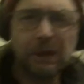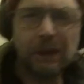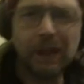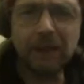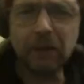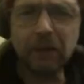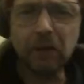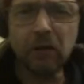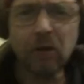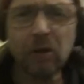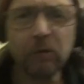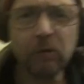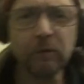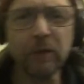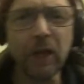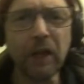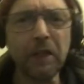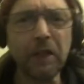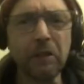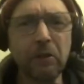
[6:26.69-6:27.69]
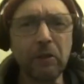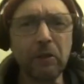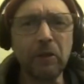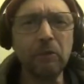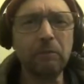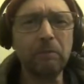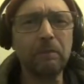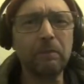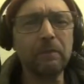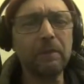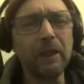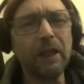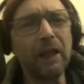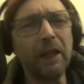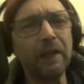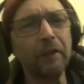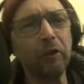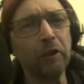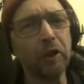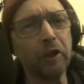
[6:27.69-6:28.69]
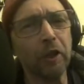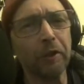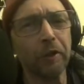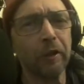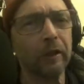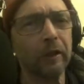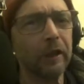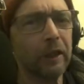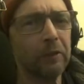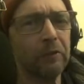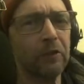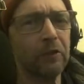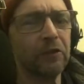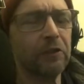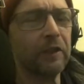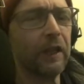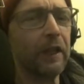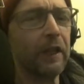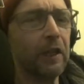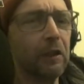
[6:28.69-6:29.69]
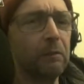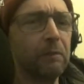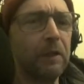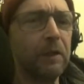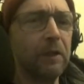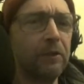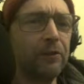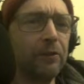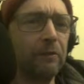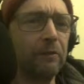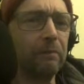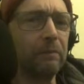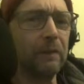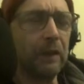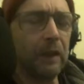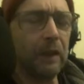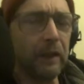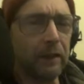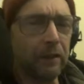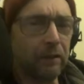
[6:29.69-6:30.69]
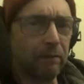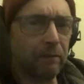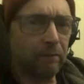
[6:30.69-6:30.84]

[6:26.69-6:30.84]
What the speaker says: I don't know. Are you gonna? I know you're not allowed to stay up because, like,